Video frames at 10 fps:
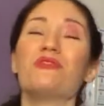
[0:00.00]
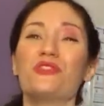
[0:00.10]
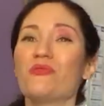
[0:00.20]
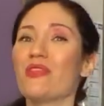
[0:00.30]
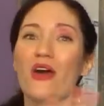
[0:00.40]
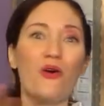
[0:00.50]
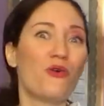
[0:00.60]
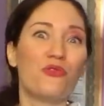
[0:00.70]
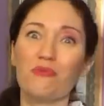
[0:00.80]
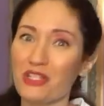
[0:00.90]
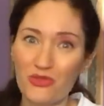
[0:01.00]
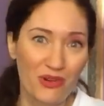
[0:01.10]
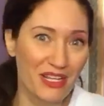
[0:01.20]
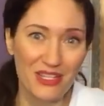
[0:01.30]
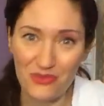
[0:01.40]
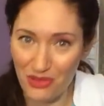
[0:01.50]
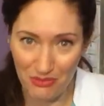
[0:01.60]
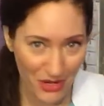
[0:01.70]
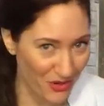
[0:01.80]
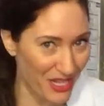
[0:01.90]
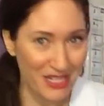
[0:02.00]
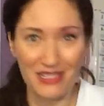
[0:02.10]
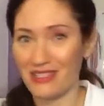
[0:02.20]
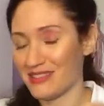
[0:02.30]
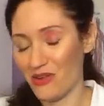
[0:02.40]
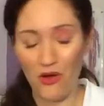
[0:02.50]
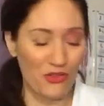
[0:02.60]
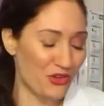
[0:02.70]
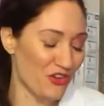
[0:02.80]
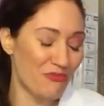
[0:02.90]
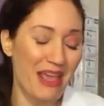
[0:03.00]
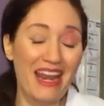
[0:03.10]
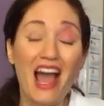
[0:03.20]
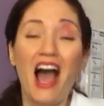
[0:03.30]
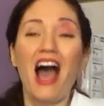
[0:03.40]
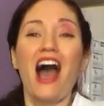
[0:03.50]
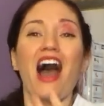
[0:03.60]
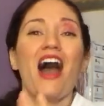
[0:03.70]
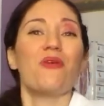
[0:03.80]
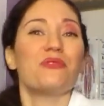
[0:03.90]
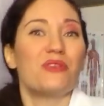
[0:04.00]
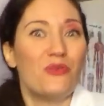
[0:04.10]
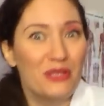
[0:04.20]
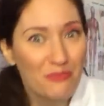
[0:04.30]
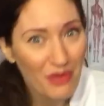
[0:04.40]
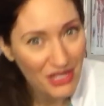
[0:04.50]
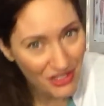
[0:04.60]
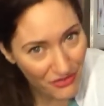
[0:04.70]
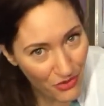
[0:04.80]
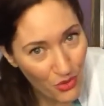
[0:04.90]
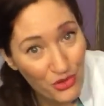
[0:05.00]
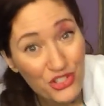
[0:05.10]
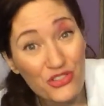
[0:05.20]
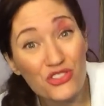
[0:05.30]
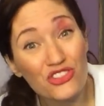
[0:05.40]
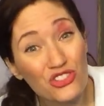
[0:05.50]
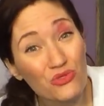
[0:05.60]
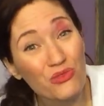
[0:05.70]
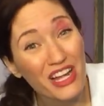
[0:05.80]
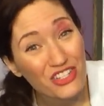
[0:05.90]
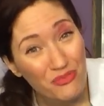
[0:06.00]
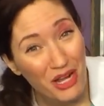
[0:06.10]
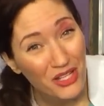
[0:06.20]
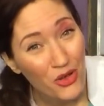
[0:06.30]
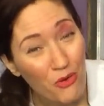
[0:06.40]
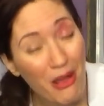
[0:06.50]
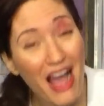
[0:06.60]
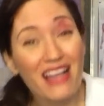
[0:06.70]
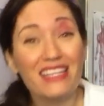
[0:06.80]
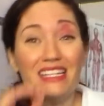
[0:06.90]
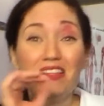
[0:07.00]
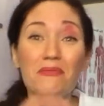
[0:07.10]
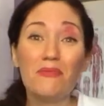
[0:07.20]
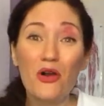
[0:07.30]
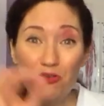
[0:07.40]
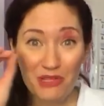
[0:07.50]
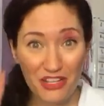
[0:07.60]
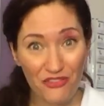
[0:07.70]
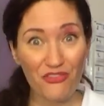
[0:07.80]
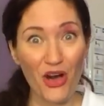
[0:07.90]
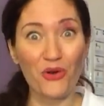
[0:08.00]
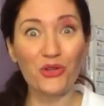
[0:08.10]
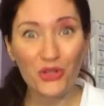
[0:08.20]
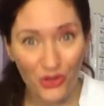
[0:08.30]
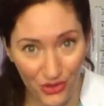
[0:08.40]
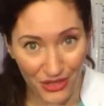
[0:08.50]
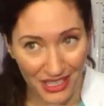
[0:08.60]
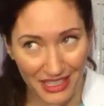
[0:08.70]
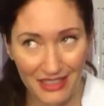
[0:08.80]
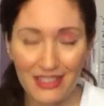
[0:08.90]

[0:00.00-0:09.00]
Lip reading: doing that all through my 20s with my herniated discs and all the nerve pain. I was always bending forward to stretch my low back, and in a moment it felt good,